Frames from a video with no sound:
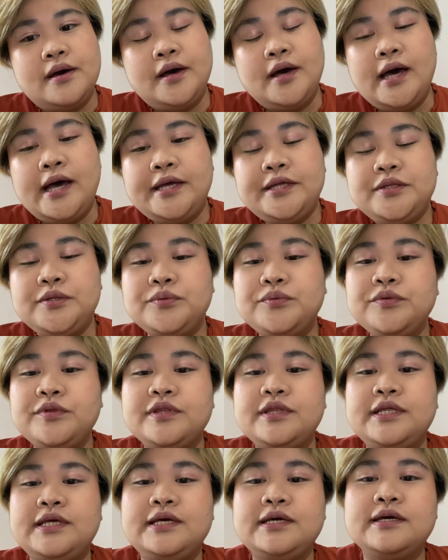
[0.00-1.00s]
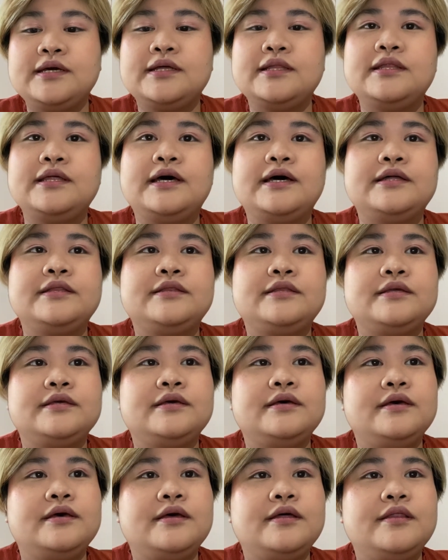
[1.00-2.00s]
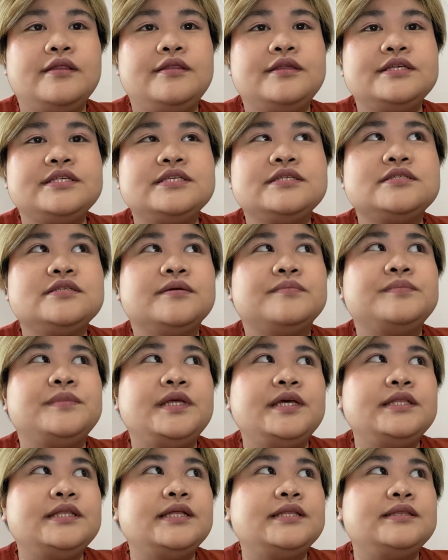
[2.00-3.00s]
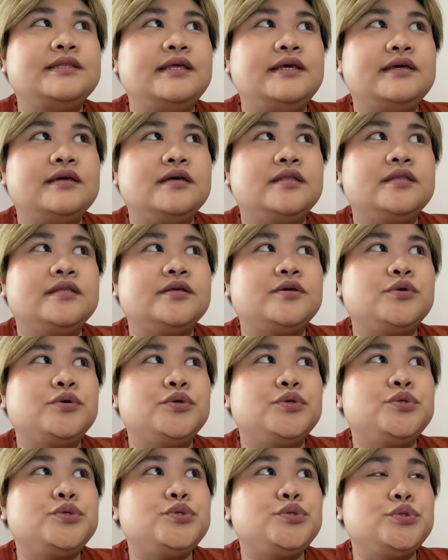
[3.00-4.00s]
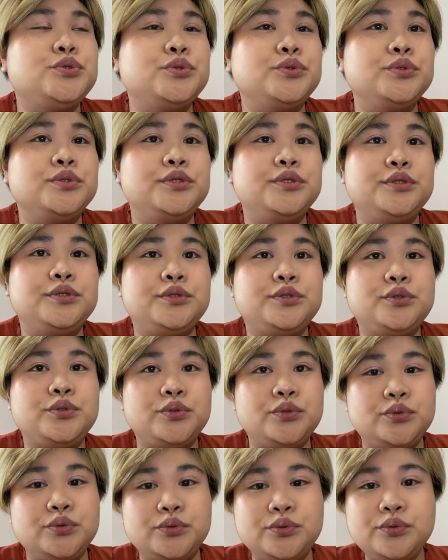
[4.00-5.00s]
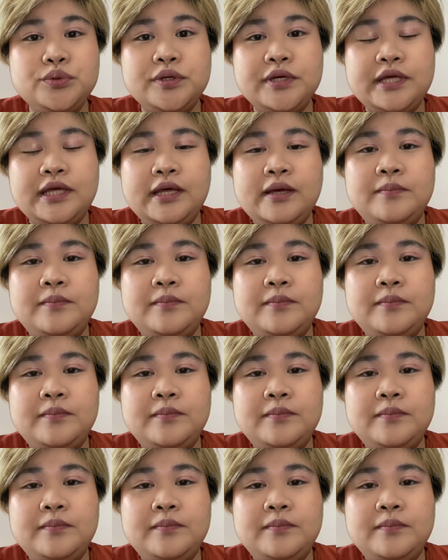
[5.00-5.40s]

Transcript: I don't think that this is something that they can control to do.